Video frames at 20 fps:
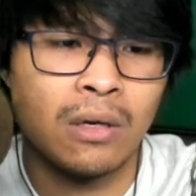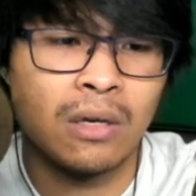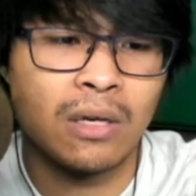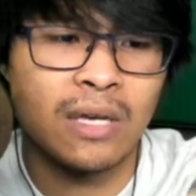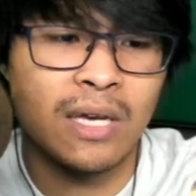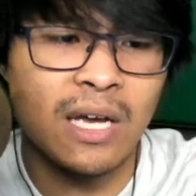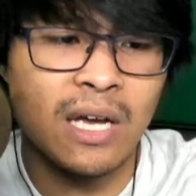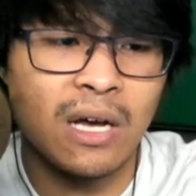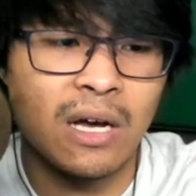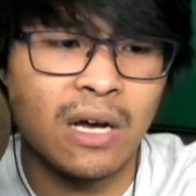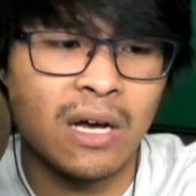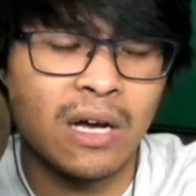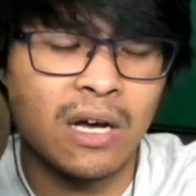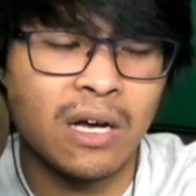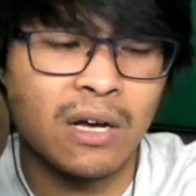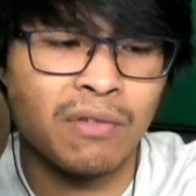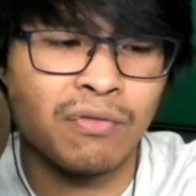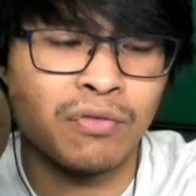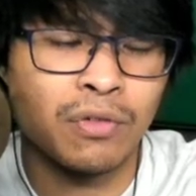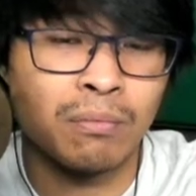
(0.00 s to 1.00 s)

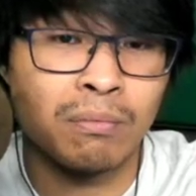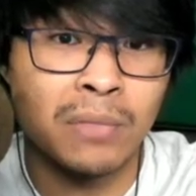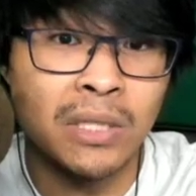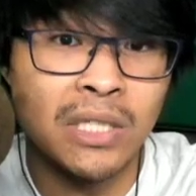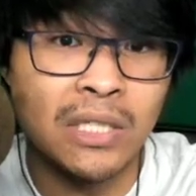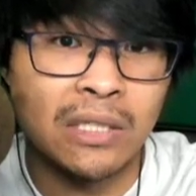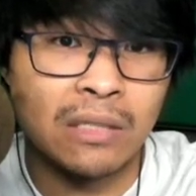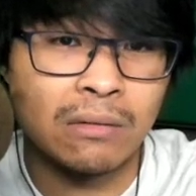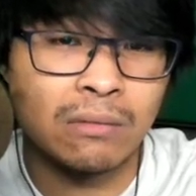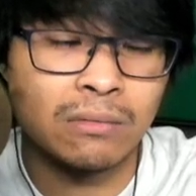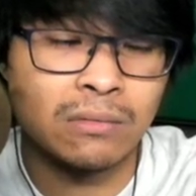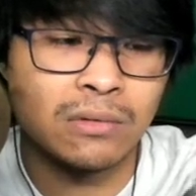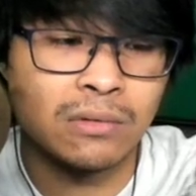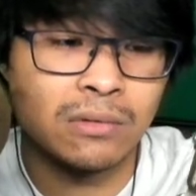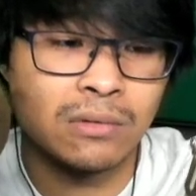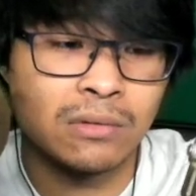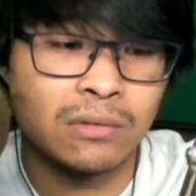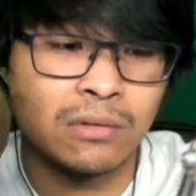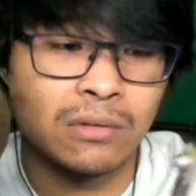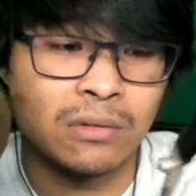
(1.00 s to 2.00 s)
yeah, for me,
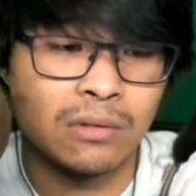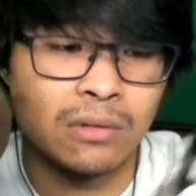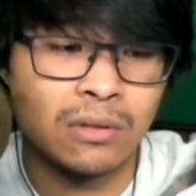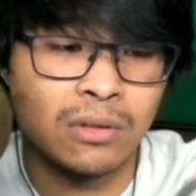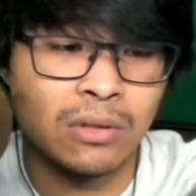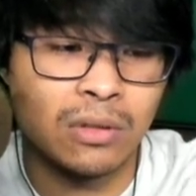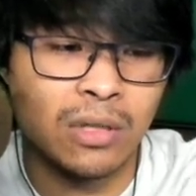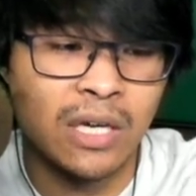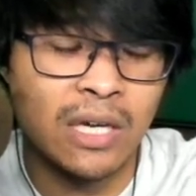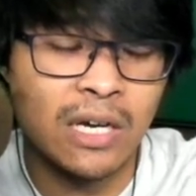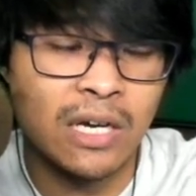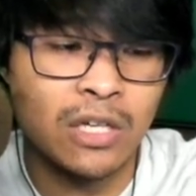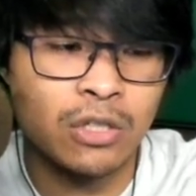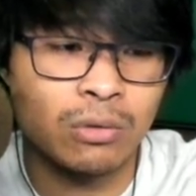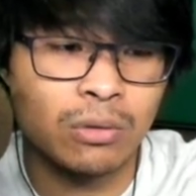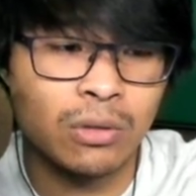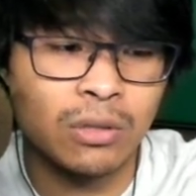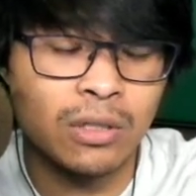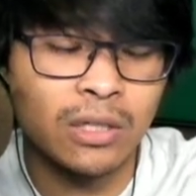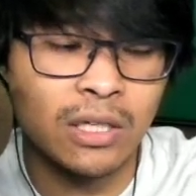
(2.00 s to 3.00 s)
a little
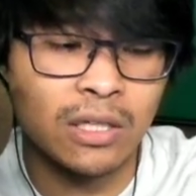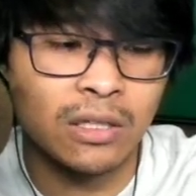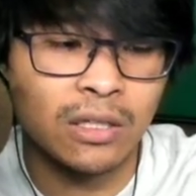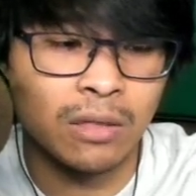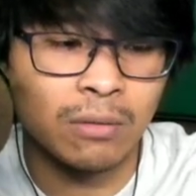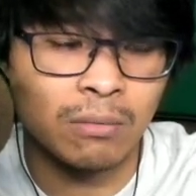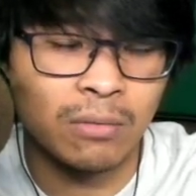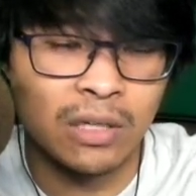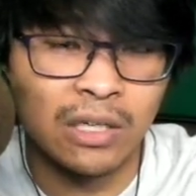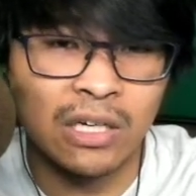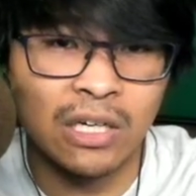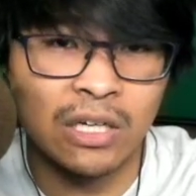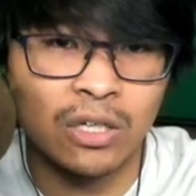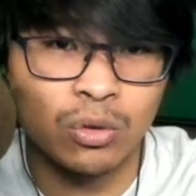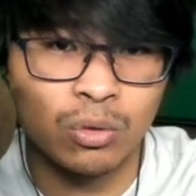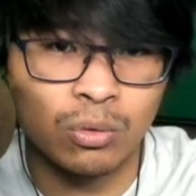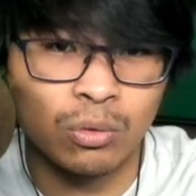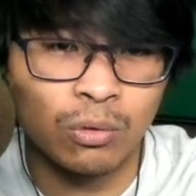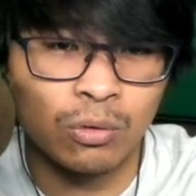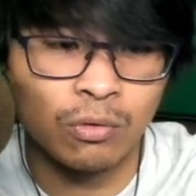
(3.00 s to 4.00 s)
casual look at them,
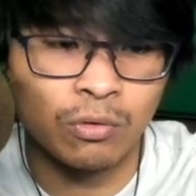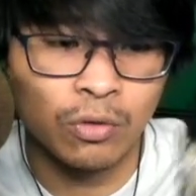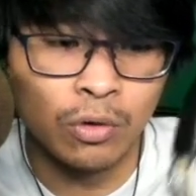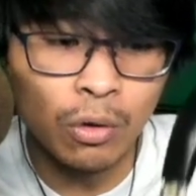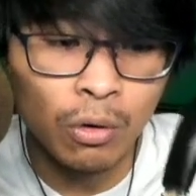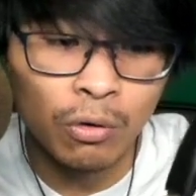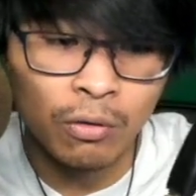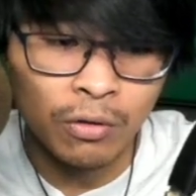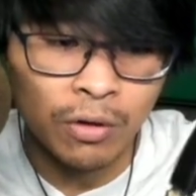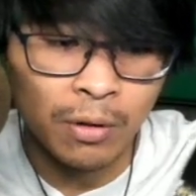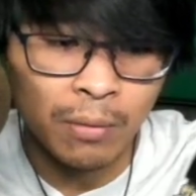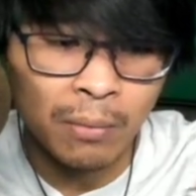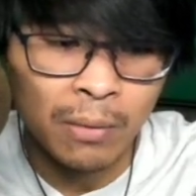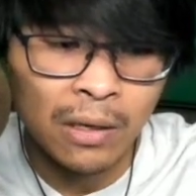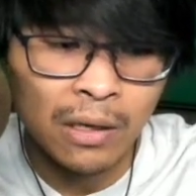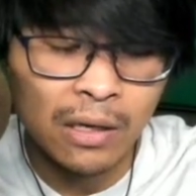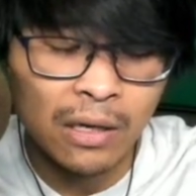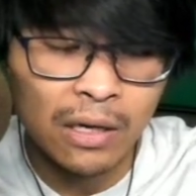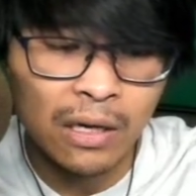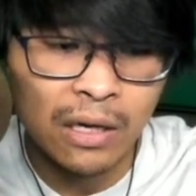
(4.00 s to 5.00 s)
casual review of them.
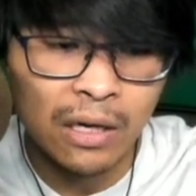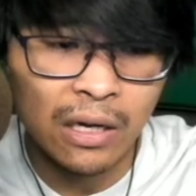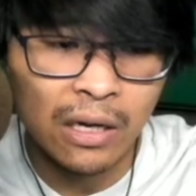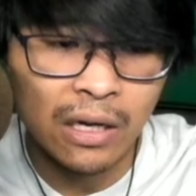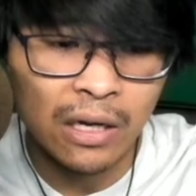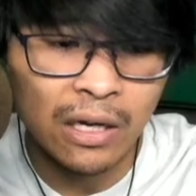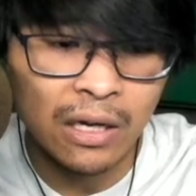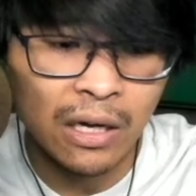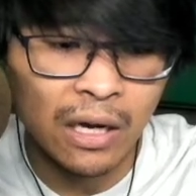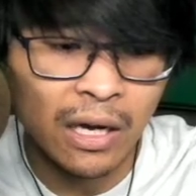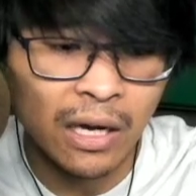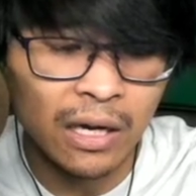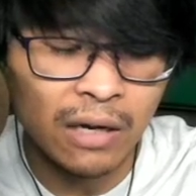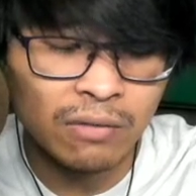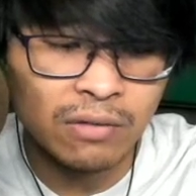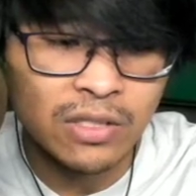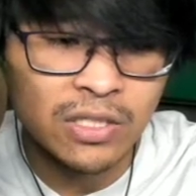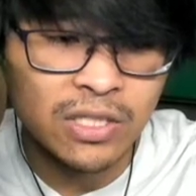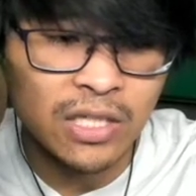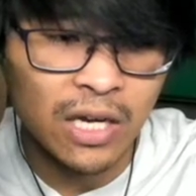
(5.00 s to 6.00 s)
I
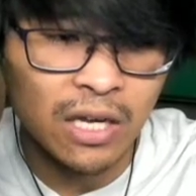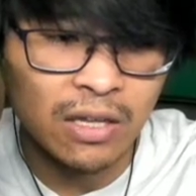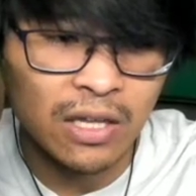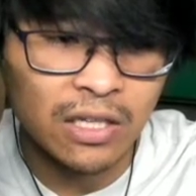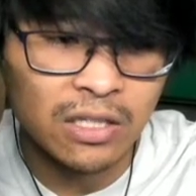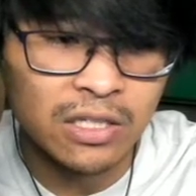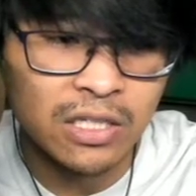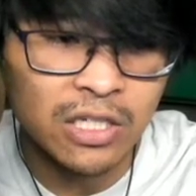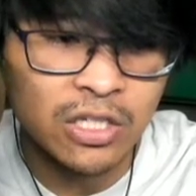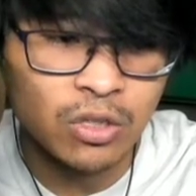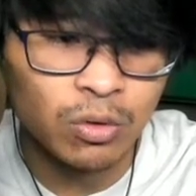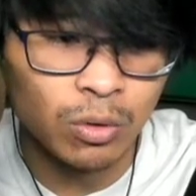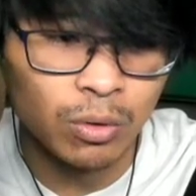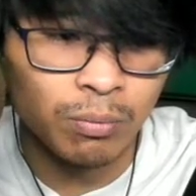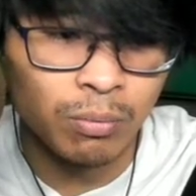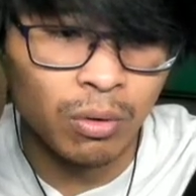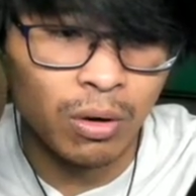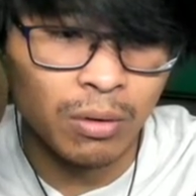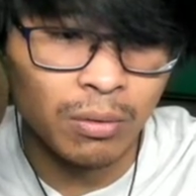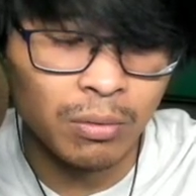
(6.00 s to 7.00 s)
have to say that these are
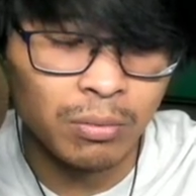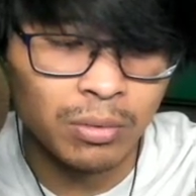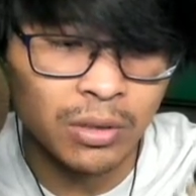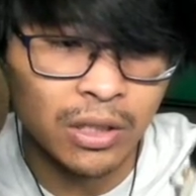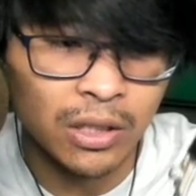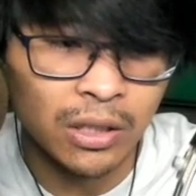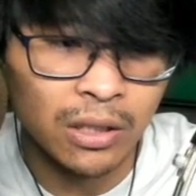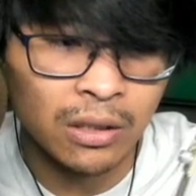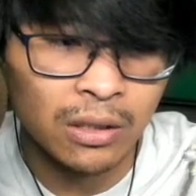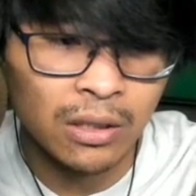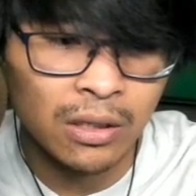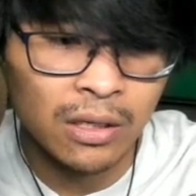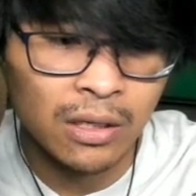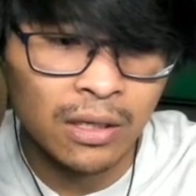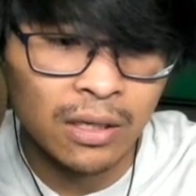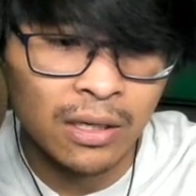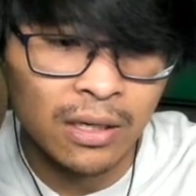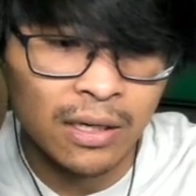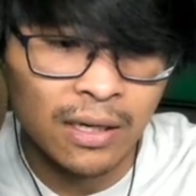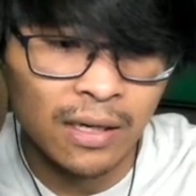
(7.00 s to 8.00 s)
probably
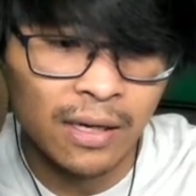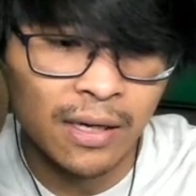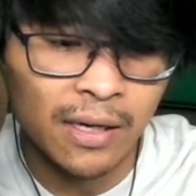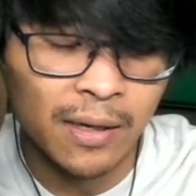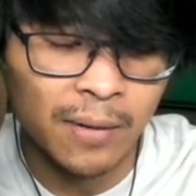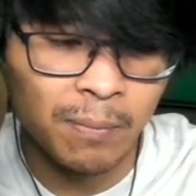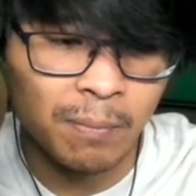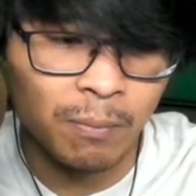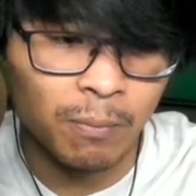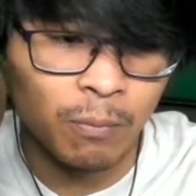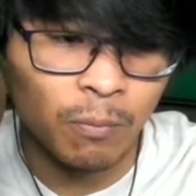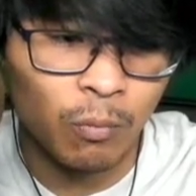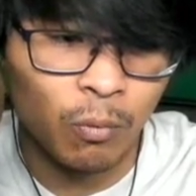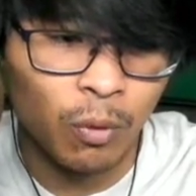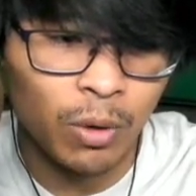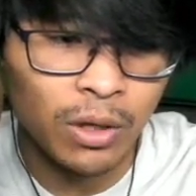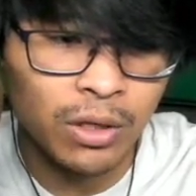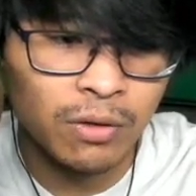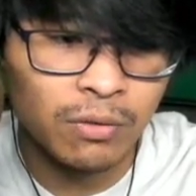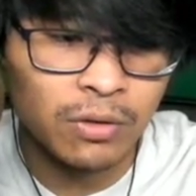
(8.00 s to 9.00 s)

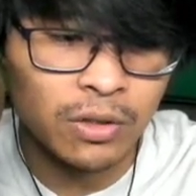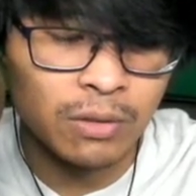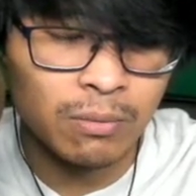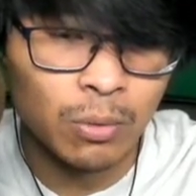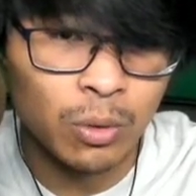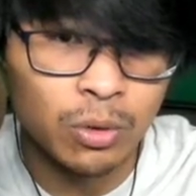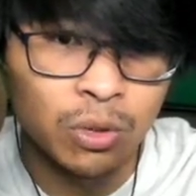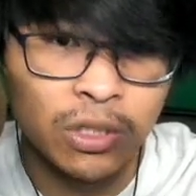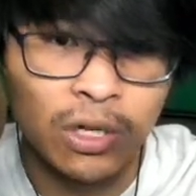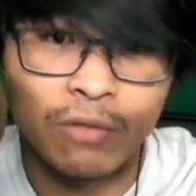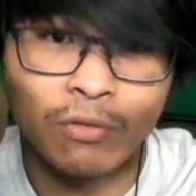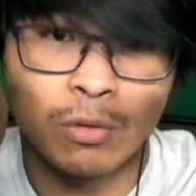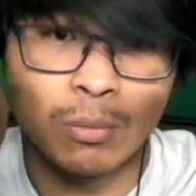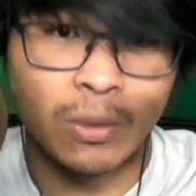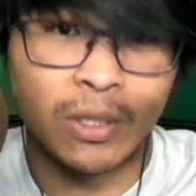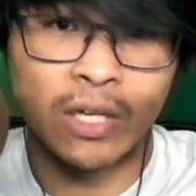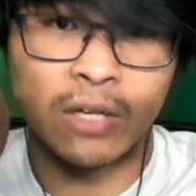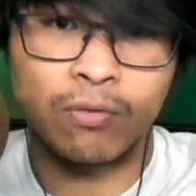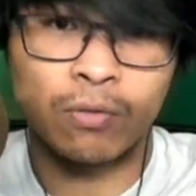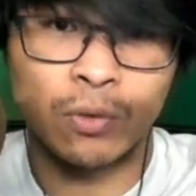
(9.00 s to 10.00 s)
one of the most
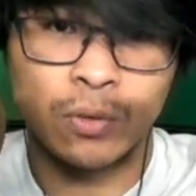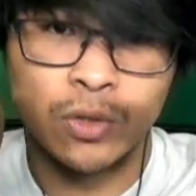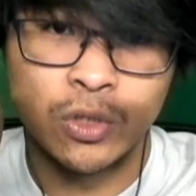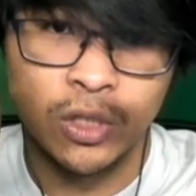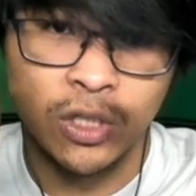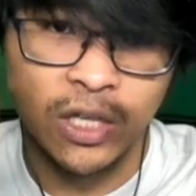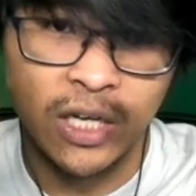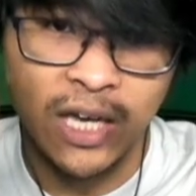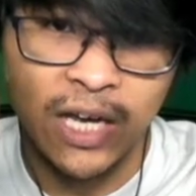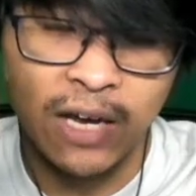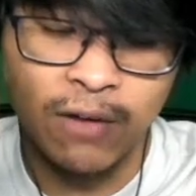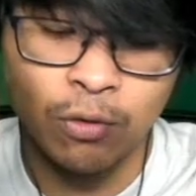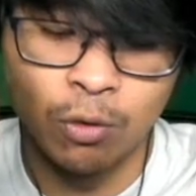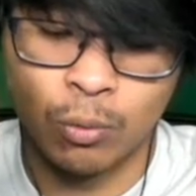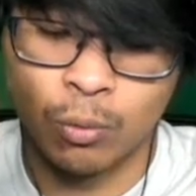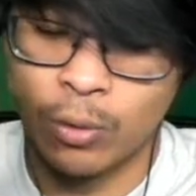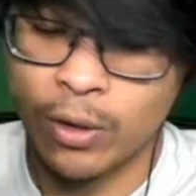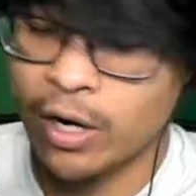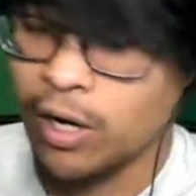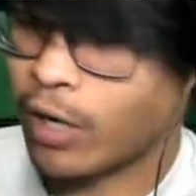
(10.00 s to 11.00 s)
comfortable headphones you're going to ever
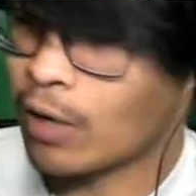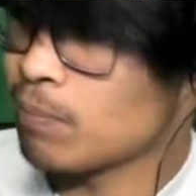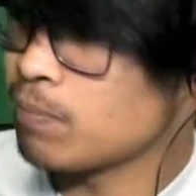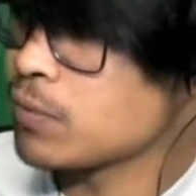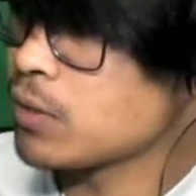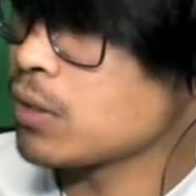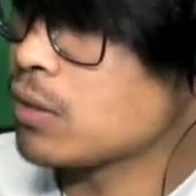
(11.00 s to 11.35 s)
wear.